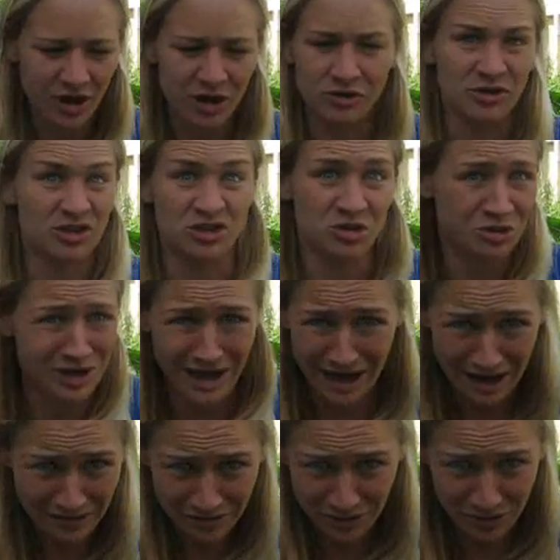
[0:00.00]
a
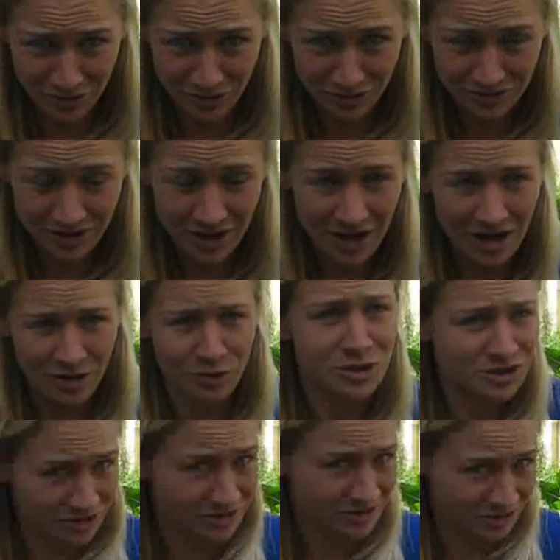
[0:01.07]
2.5-year-old,
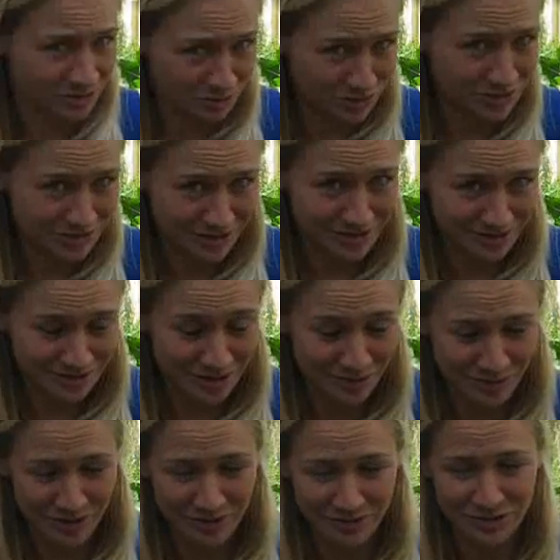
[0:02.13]
which says
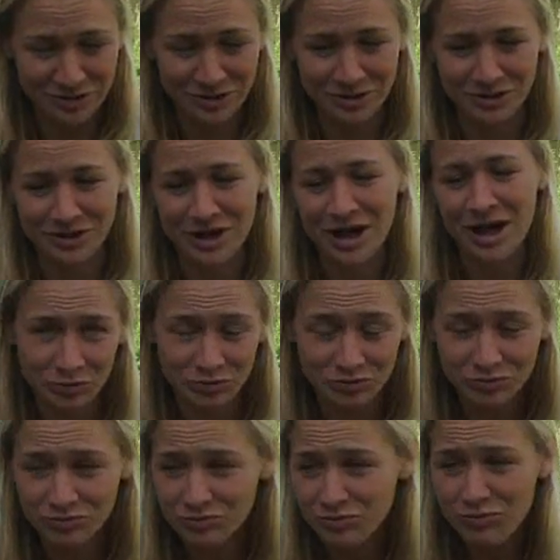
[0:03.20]
something for sure.
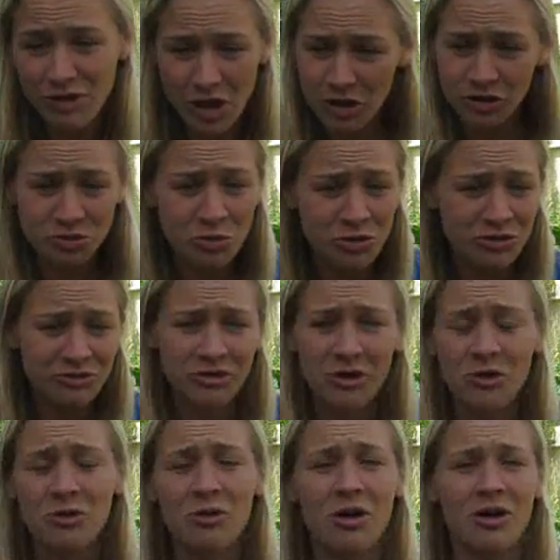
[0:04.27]
There's more
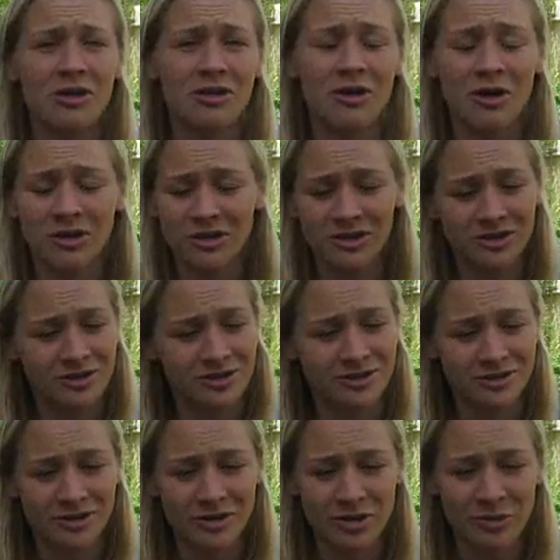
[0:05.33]
info on
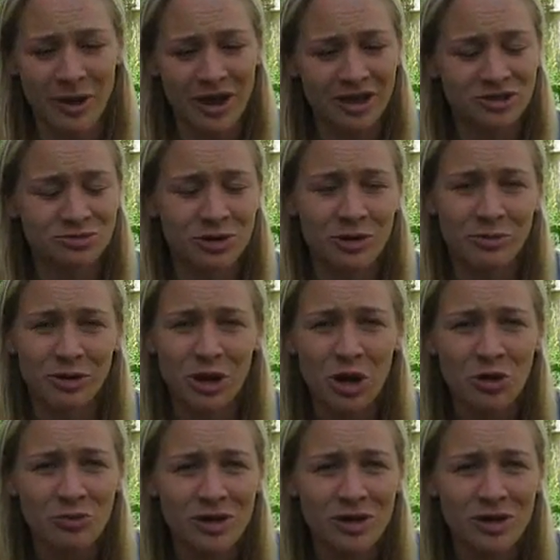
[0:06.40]
the page right below